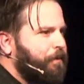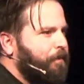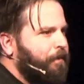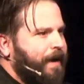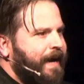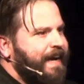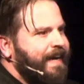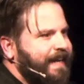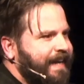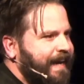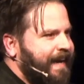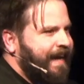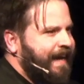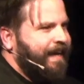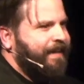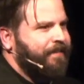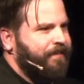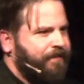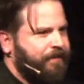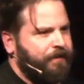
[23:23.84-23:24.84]
the right
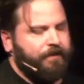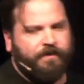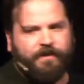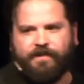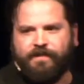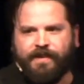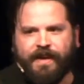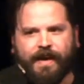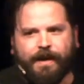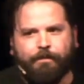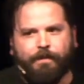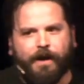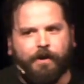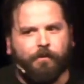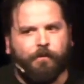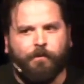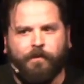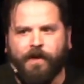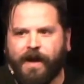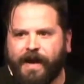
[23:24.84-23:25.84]
answers. It's not about